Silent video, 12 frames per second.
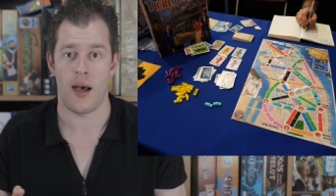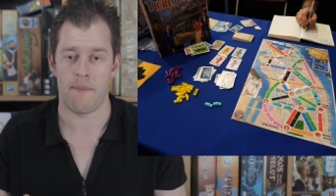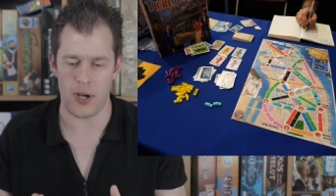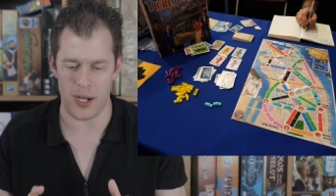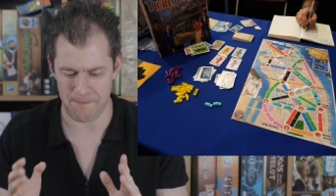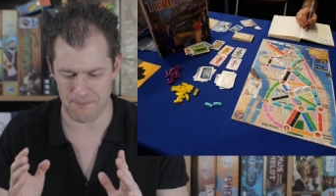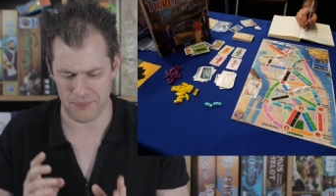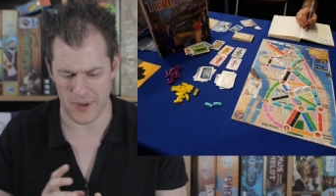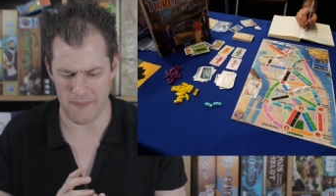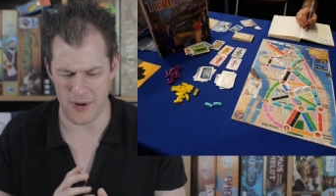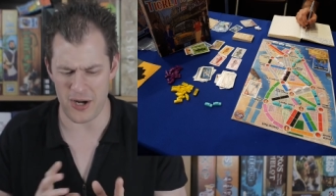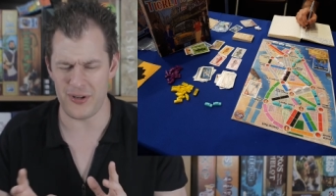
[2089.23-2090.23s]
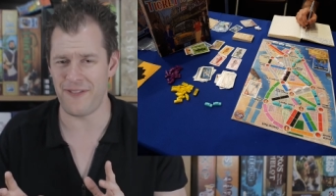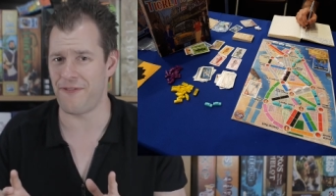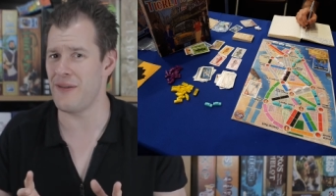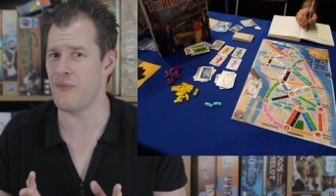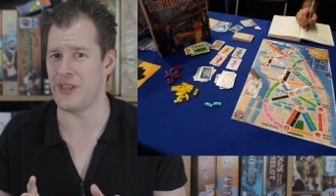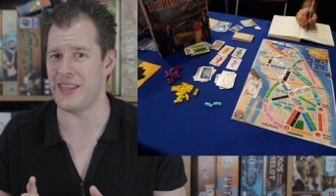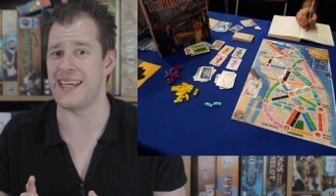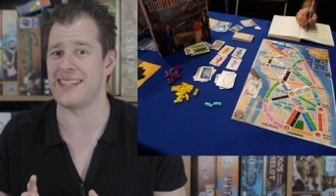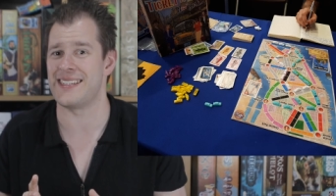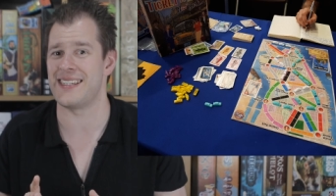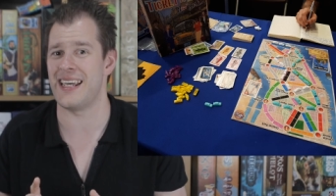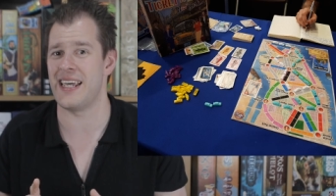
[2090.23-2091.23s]
But my only thing with
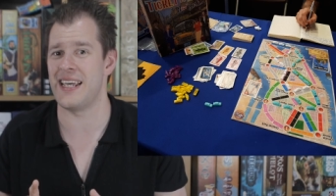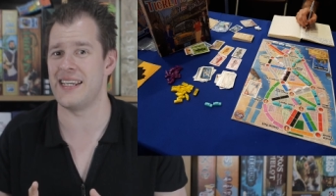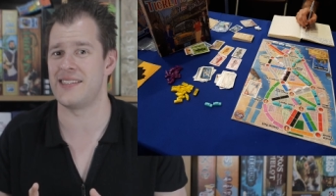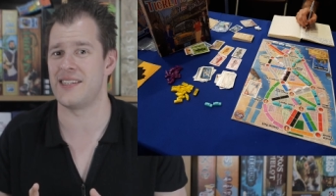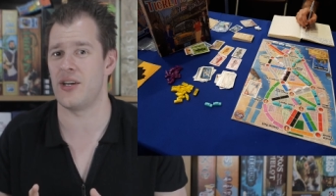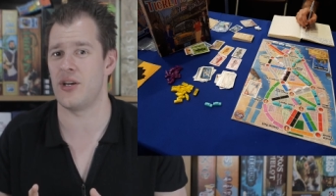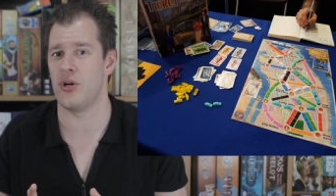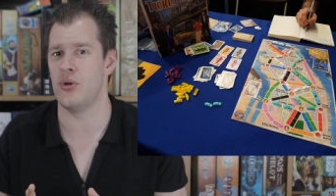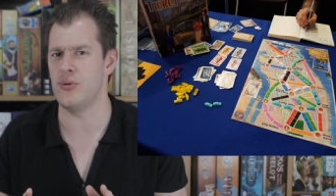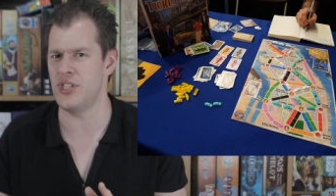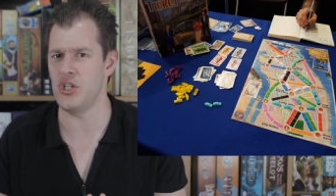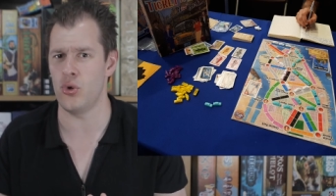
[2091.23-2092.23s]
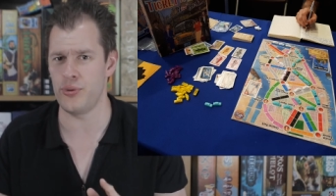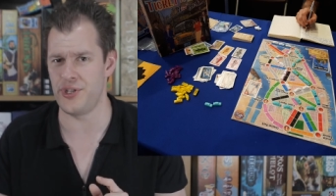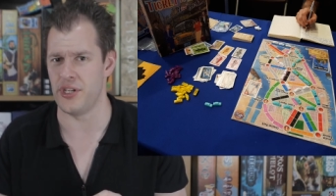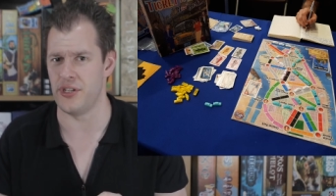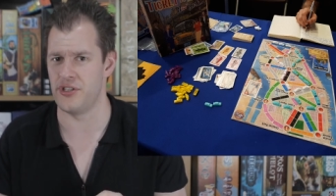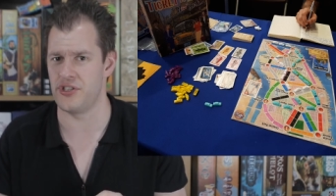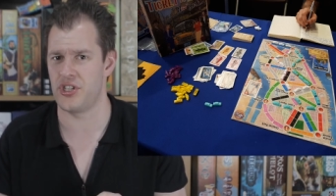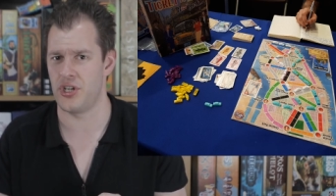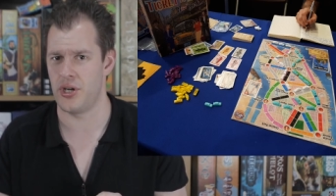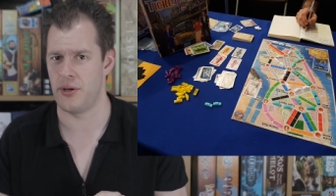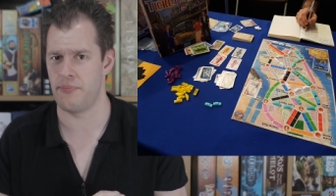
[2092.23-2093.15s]
this is, who's the audience?